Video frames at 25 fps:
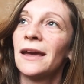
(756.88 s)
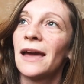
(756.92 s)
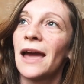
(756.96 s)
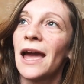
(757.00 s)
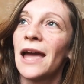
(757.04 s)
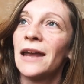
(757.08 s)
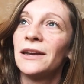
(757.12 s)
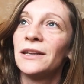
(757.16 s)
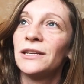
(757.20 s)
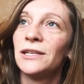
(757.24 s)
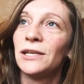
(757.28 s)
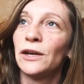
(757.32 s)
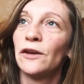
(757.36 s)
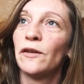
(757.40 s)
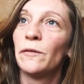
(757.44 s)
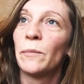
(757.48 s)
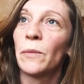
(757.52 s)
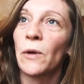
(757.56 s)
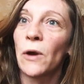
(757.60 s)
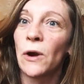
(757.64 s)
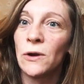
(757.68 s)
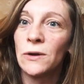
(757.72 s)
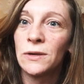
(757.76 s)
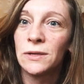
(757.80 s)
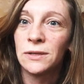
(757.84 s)
energy of
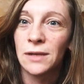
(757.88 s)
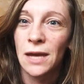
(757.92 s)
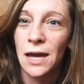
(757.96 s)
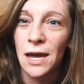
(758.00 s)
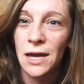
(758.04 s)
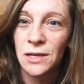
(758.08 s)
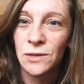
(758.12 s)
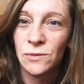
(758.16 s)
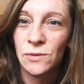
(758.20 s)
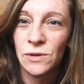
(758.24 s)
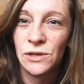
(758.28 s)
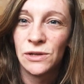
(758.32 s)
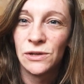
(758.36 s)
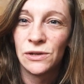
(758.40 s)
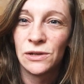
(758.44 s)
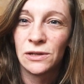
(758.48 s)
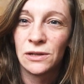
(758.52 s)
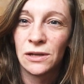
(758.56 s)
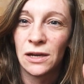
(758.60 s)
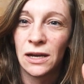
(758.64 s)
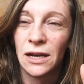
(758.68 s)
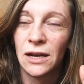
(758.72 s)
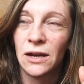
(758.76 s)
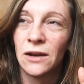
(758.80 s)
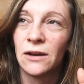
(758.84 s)
process. We're
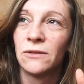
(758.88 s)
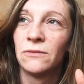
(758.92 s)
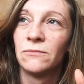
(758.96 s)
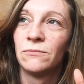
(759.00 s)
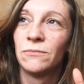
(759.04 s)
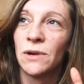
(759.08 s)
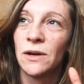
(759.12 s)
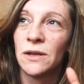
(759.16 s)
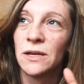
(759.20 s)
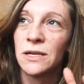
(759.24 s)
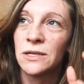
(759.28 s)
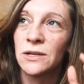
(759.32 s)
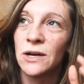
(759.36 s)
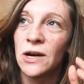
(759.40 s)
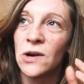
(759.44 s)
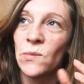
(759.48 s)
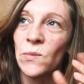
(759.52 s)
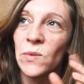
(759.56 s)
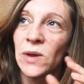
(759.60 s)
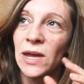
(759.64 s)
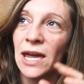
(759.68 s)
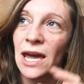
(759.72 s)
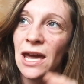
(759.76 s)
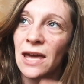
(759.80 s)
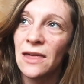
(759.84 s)
just like, by the time
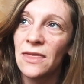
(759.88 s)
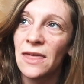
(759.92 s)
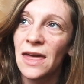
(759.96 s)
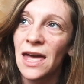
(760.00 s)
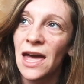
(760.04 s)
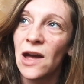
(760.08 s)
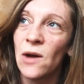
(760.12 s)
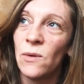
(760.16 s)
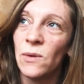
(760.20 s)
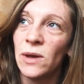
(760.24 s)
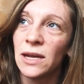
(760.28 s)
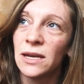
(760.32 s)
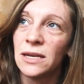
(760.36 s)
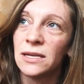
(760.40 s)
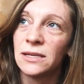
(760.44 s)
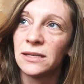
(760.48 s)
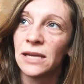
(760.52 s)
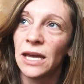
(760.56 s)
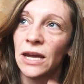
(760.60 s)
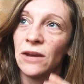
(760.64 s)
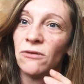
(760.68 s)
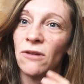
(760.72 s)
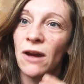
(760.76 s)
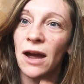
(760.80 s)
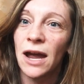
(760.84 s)
we get there, we can
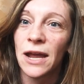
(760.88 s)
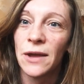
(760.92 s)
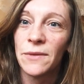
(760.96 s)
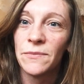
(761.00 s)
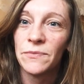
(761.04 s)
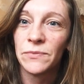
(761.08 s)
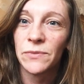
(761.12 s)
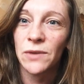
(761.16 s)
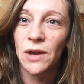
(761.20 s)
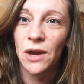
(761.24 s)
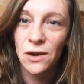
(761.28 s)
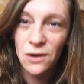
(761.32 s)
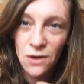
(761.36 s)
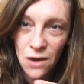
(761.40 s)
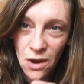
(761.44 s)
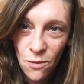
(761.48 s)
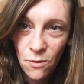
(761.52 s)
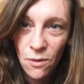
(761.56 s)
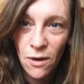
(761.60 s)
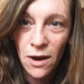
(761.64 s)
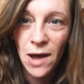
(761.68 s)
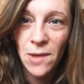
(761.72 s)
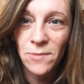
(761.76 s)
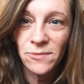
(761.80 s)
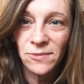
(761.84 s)
say, right, I know
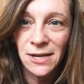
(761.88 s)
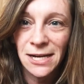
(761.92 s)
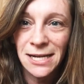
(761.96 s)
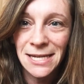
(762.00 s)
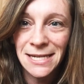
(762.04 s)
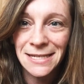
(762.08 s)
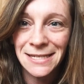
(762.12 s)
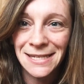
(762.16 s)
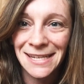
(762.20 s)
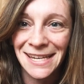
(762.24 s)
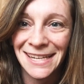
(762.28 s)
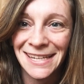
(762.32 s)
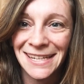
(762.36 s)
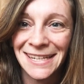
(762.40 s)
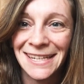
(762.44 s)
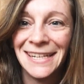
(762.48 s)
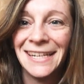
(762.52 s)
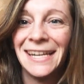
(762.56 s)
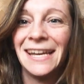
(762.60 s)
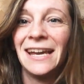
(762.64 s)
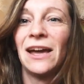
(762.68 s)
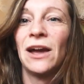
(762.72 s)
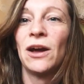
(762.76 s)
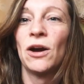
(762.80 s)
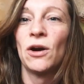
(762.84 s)
what I'm releasing.
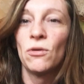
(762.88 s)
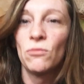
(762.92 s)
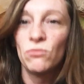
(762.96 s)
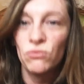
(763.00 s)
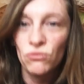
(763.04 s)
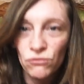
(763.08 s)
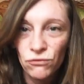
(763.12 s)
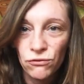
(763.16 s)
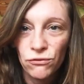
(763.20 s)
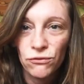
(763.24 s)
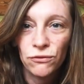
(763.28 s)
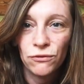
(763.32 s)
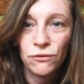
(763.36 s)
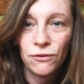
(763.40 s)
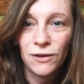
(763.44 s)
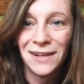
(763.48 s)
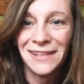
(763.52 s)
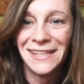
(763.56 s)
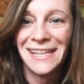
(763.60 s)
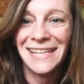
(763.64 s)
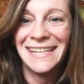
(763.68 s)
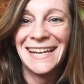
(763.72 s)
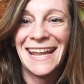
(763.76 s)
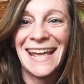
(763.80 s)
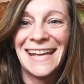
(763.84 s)
Poof,
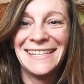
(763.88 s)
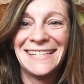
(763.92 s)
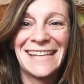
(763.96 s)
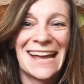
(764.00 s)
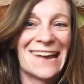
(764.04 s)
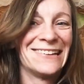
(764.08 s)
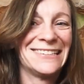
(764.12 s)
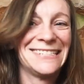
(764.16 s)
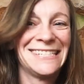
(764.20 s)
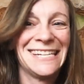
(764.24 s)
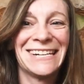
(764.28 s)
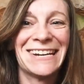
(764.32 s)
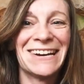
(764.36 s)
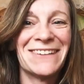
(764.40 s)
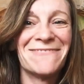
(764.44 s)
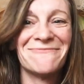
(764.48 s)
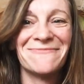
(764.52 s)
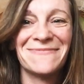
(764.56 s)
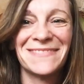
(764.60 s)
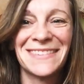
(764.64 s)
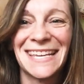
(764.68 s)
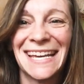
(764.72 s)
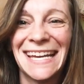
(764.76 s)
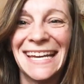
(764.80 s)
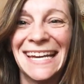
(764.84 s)
and then down she
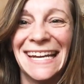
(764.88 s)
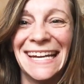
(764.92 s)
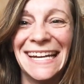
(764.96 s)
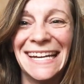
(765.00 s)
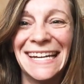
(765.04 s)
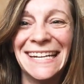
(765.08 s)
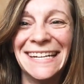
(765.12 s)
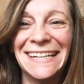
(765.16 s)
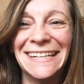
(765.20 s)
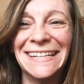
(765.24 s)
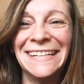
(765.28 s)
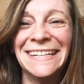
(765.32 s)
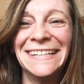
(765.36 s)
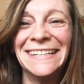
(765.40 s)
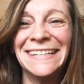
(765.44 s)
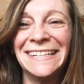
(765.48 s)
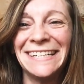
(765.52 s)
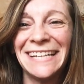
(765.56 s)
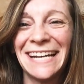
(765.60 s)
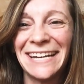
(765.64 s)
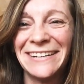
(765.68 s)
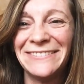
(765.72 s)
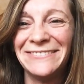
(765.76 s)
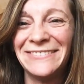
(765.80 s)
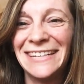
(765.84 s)
comes
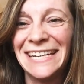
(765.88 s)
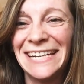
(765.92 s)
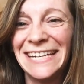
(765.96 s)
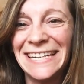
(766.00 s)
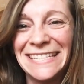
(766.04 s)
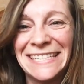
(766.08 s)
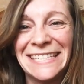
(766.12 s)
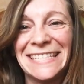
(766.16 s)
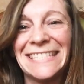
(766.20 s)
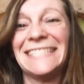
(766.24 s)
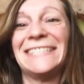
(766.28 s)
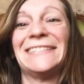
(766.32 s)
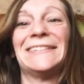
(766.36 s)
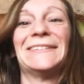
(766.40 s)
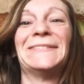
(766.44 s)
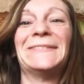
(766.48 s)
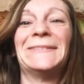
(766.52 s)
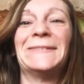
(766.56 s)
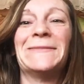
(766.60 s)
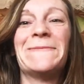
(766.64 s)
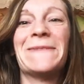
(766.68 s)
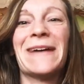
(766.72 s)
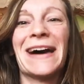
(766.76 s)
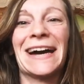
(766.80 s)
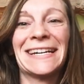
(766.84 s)
and releases it
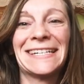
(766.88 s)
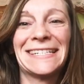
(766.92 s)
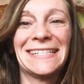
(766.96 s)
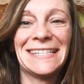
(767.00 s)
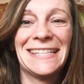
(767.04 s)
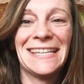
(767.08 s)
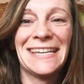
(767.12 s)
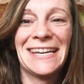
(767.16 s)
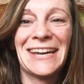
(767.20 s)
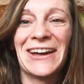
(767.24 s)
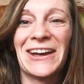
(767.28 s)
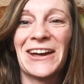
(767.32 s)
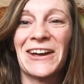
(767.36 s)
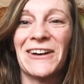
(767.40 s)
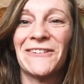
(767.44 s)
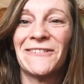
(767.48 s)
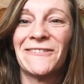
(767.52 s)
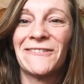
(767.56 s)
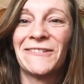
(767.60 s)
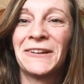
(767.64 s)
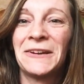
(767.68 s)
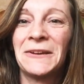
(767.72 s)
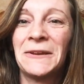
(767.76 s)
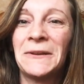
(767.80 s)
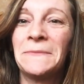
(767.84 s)
all back to the earth.
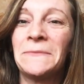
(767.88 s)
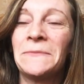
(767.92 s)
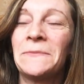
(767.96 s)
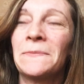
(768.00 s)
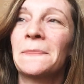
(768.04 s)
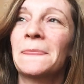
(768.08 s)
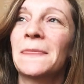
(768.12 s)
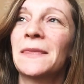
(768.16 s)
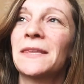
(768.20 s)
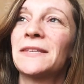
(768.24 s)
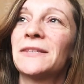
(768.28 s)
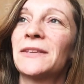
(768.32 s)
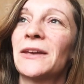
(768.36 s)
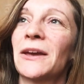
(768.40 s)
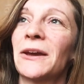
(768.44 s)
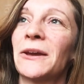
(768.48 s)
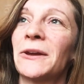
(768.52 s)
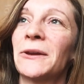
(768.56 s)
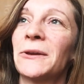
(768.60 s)
So,